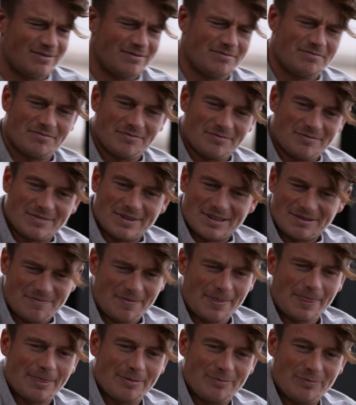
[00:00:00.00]
It's fine, you
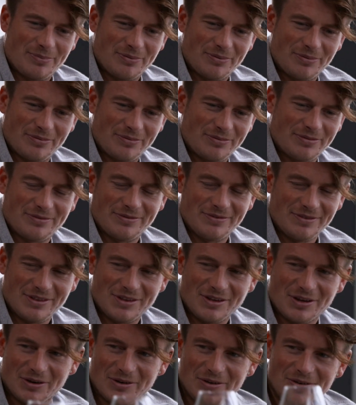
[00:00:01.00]
can tell me.
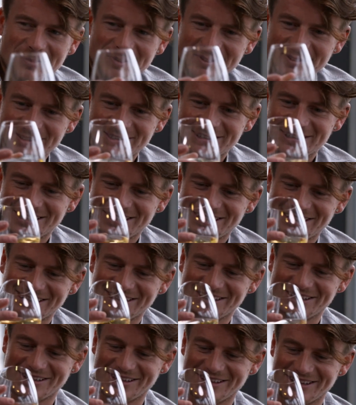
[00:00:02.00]
No. That's a
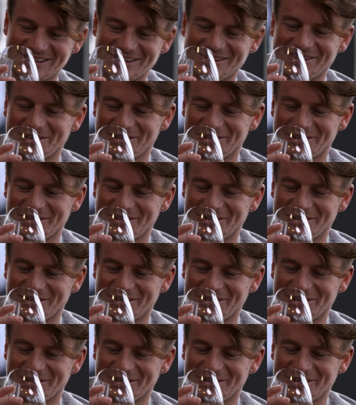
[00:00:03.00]
yes then.